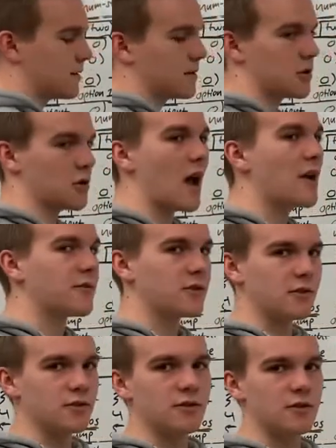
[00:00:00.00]
So after
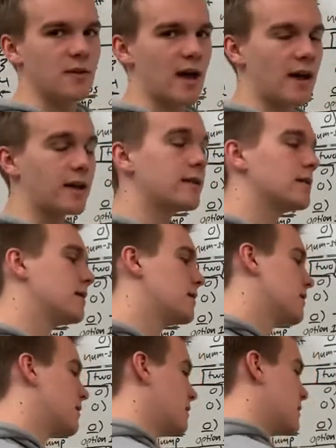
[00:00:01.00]
you do add,
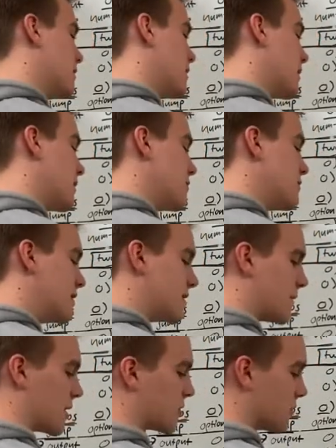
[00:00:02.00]
you need to
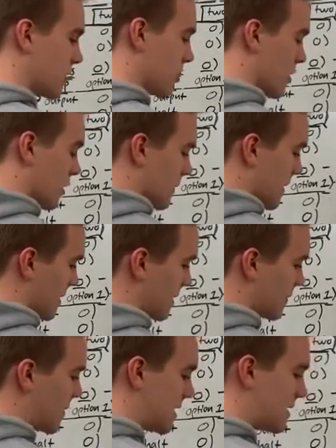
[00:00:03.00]
make sure you're incrementing the
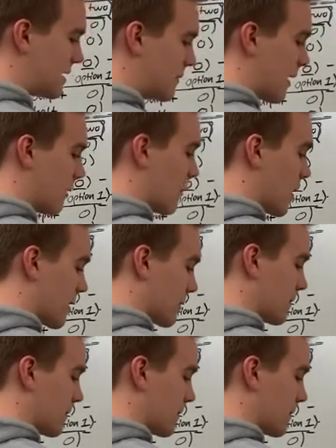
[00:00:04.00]
PC by 1.